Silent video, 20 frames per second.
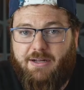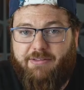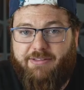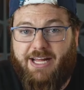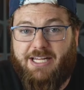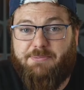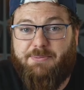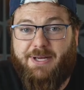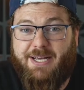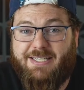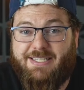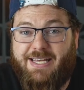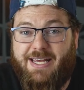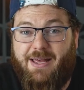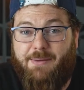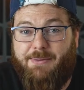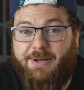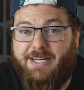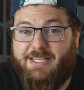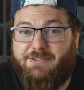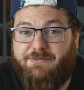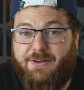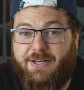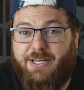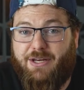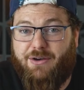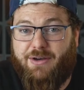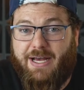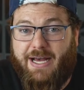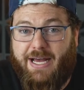That's because him and his
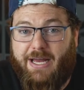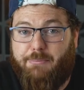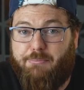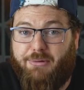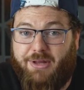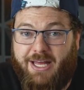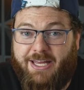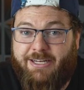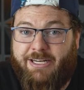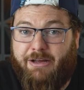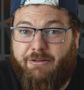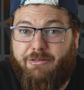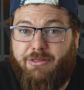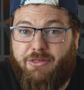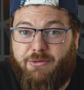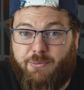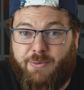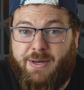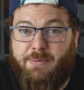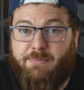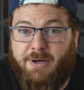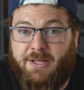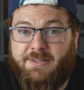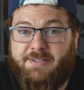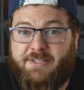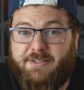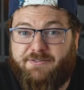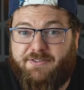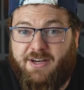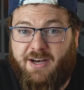video guy planned out 3
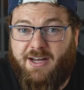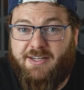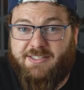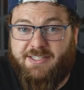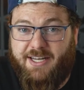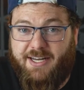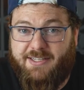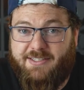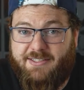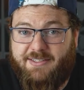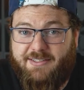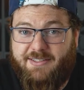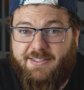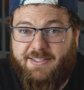months of content